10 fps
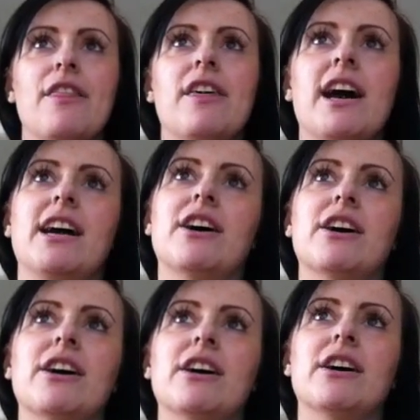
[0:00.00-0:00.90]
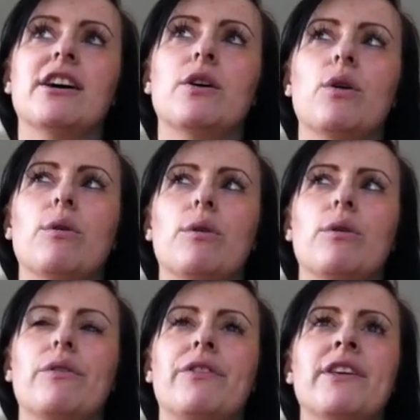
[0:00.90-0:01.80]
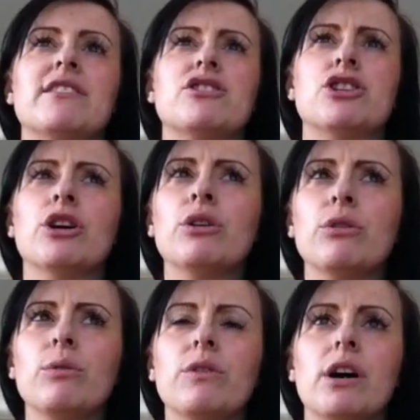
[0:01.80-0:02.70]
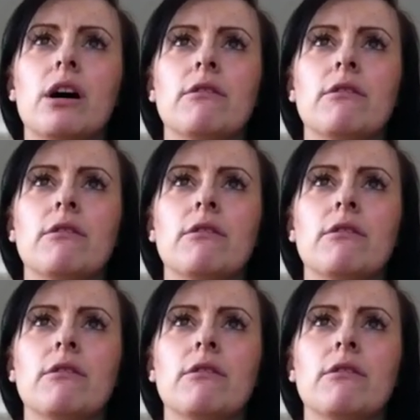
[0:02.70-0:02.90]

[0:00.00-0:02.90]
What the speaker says: There's 2 that